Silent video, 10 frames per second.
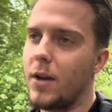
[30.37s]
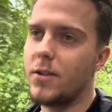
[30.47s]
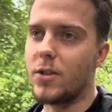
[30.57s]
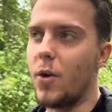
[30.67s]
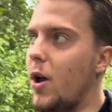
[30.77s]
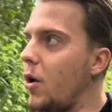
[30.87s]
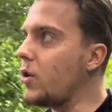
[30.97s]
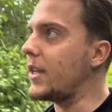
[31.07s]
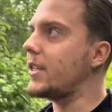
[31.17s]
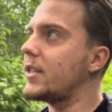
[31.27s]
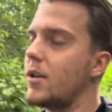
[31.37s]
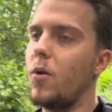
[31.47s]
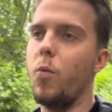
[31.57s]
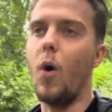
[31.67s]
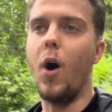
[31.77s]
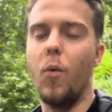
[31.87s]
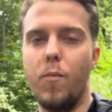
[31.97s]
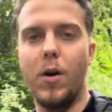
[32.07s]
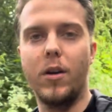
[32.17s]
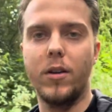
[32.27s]
So along this, what
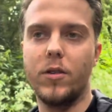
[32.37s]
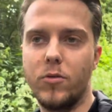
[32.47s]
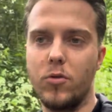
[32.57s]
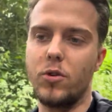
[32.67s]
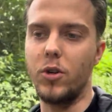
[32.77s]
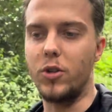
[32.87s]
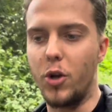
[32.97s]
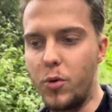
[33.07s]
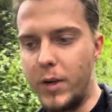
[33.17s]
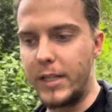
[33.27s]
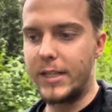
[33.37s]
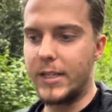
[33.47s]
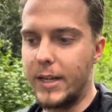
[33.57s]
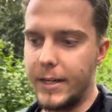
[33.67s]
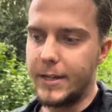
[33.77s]
I'm going to do is